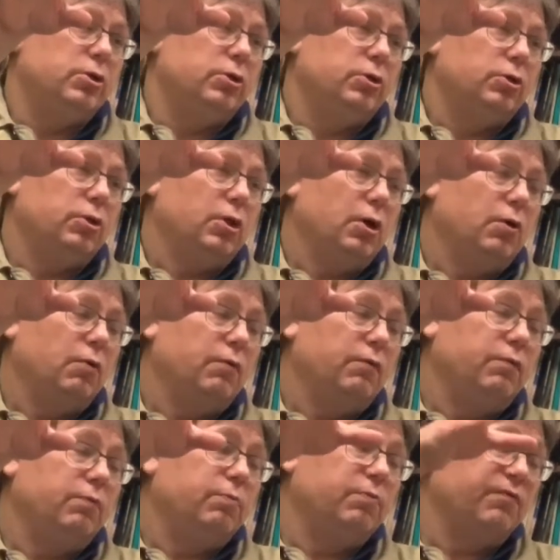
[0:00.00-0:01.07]
So,
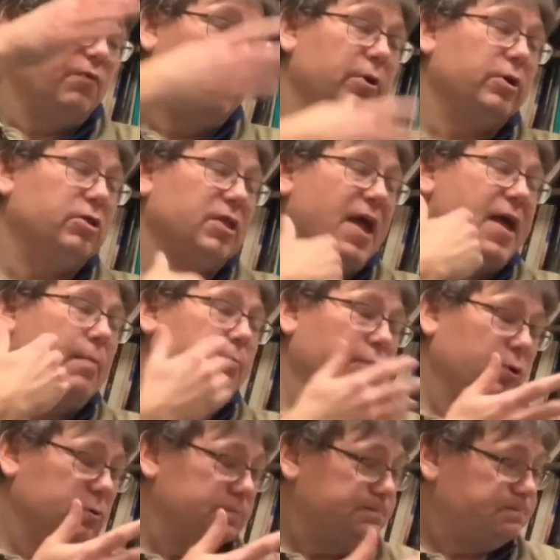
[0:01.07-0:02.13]
for
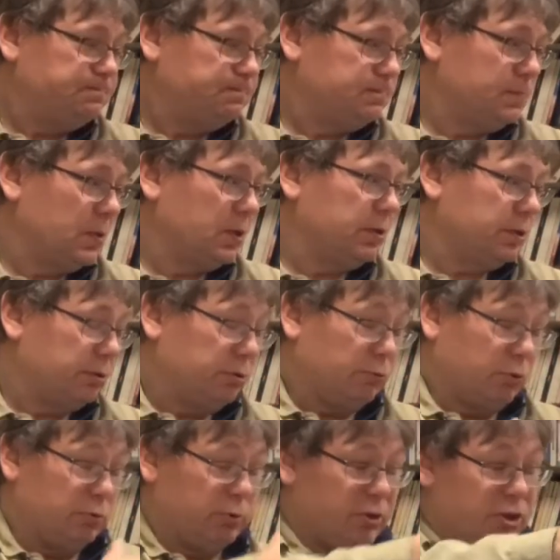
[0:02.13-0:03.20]
example,
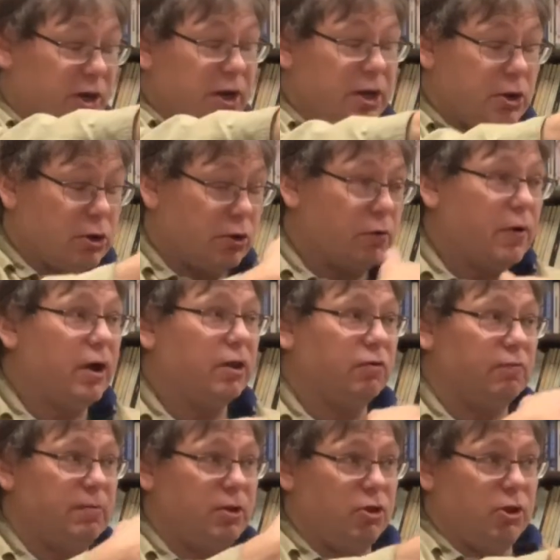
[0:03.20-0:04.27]
when we're sitting here across
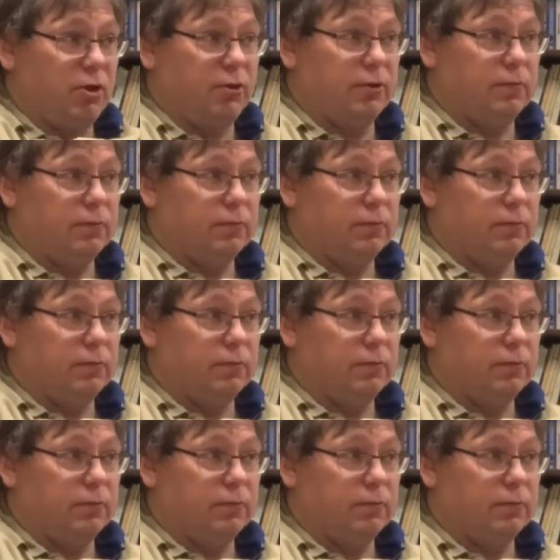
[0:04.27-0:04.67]
from each other,